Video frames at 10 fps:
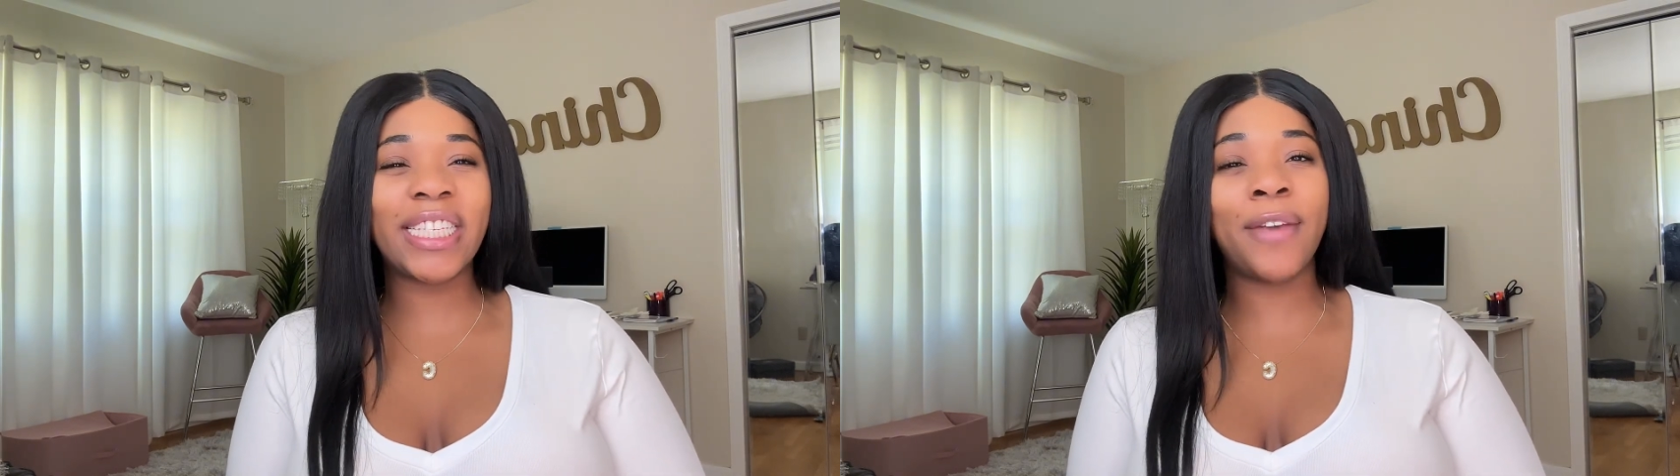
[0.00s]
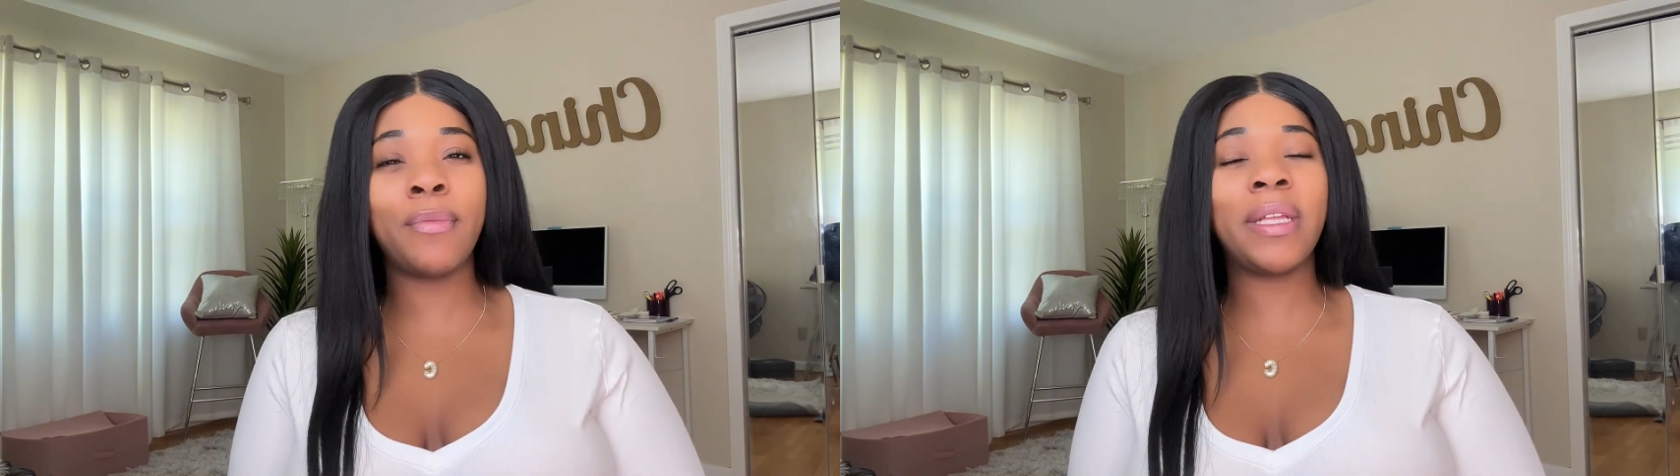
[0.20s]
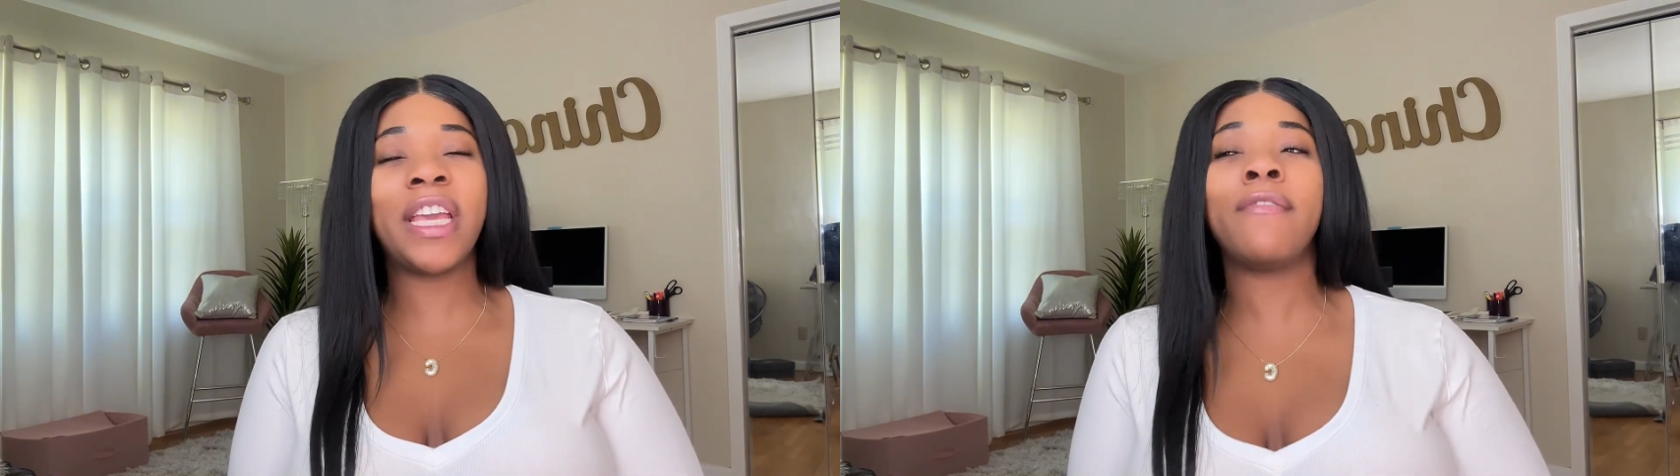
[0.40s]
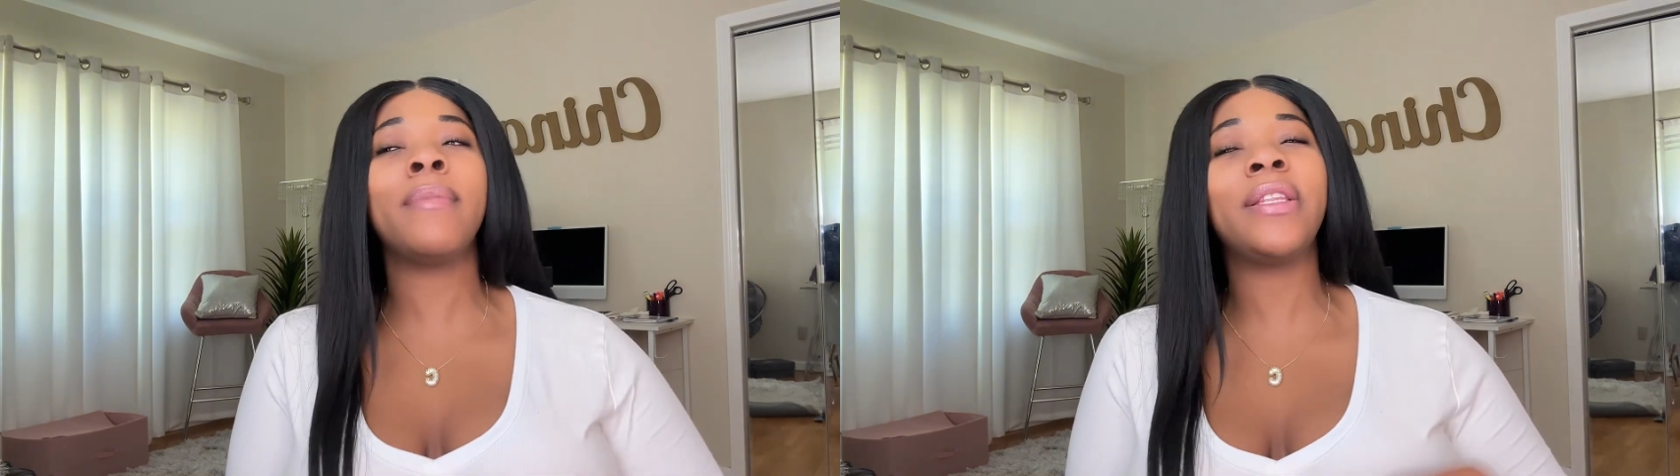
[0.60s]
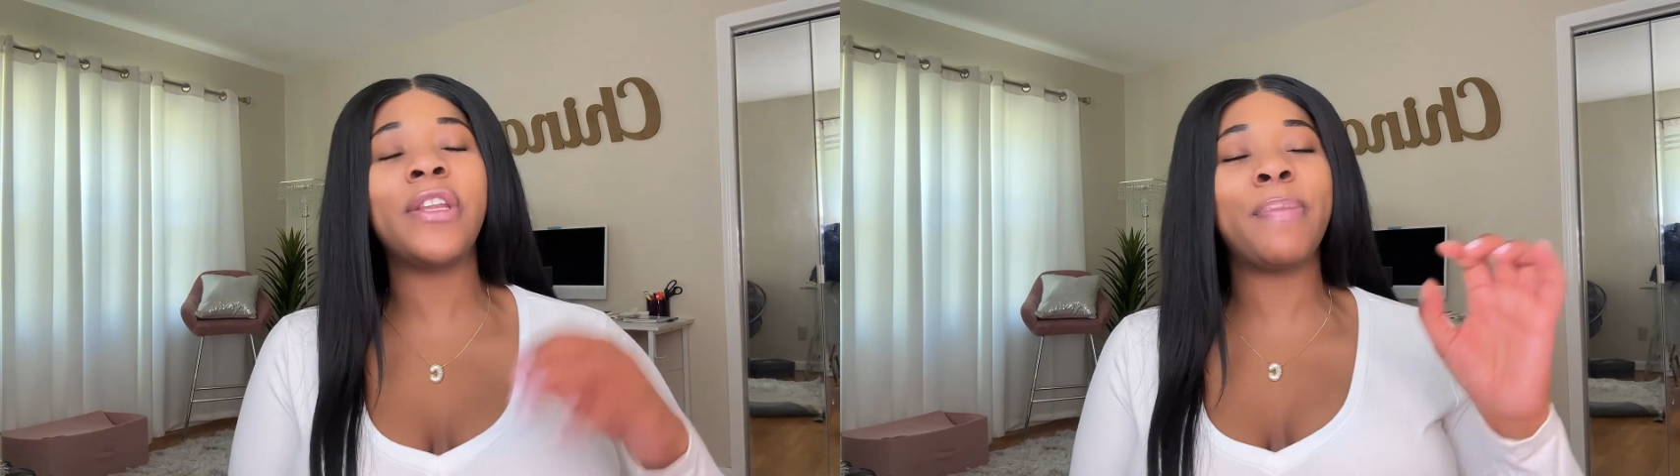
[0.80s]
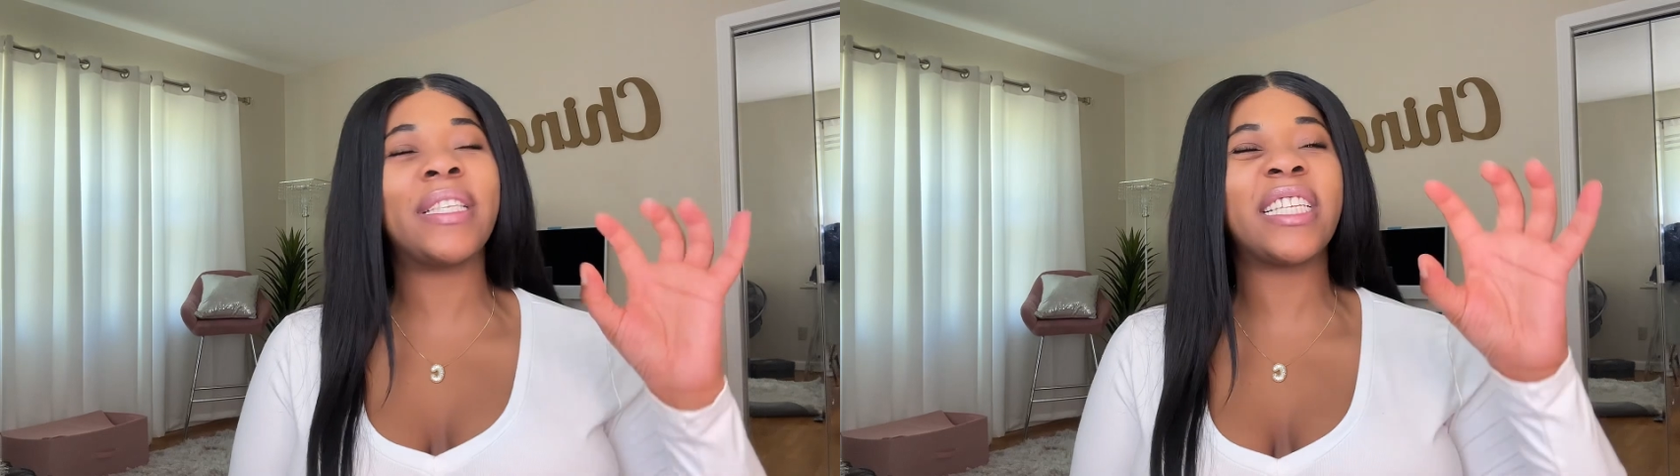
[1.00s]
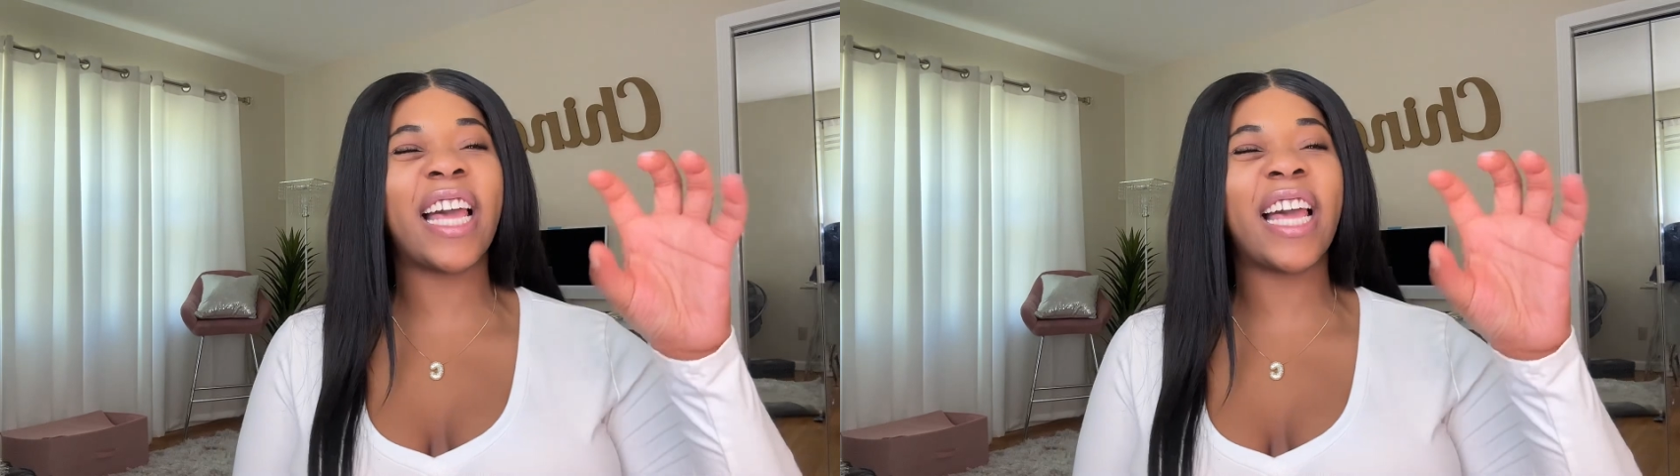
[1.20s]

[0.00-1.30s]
Give them a little bit to